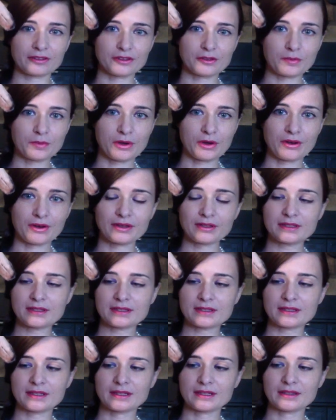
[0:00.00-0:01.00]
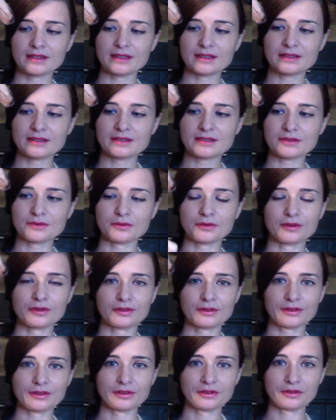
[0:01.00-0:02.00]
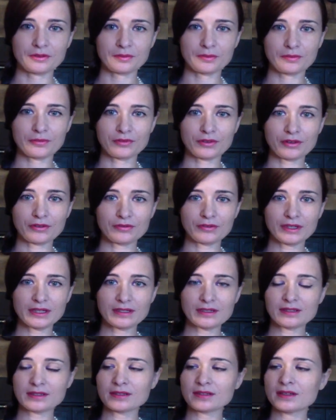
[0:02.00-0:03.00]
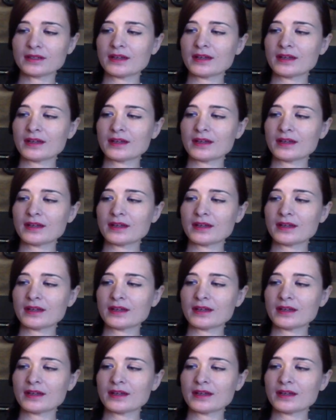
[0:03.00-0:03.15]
the paws like this, their front feet.